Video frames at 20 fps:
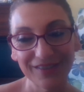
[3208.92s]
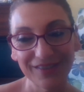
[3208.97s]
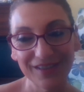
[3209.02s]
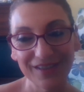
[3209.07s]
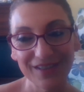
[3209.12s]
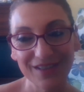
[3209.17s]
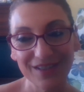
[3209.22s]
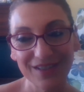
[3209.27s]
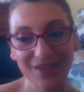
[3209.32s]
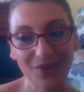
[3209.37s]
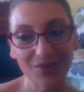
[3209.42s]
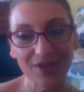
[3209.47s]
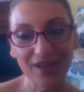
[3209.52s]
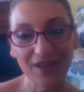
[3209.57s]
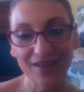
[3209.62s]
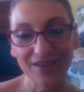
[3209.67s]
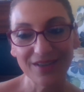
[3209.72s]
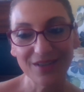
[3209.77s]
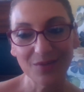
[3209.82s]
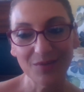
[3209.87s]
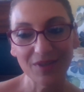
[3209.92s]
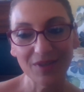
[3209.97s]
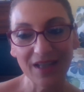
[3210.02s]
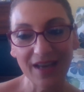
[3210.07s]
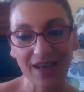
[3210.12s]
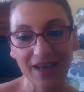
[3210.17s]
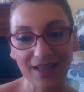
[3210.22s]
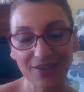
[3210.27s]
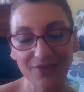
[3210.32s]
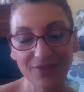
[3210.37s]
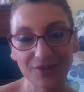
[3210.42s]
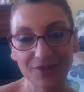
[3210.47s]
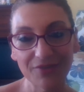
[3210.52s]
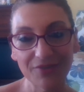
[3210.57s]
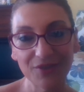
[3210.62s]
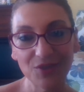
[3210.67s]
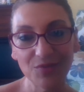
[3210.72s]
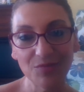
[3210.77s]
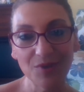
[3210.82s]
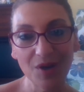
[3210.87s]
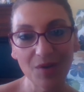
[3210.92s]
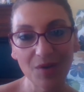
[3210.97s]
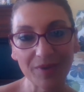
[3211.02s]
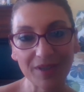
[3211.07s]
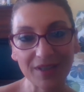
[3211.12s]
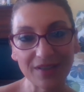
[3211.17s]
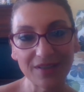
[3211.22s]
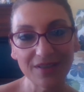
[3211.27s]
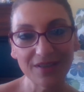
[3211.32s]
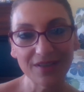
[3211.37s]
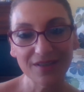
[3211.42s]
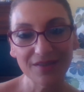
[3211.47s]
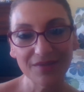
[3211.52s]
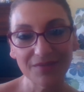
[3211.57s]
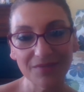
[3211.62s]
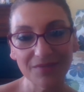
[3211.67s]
So nice to relax for a few moments.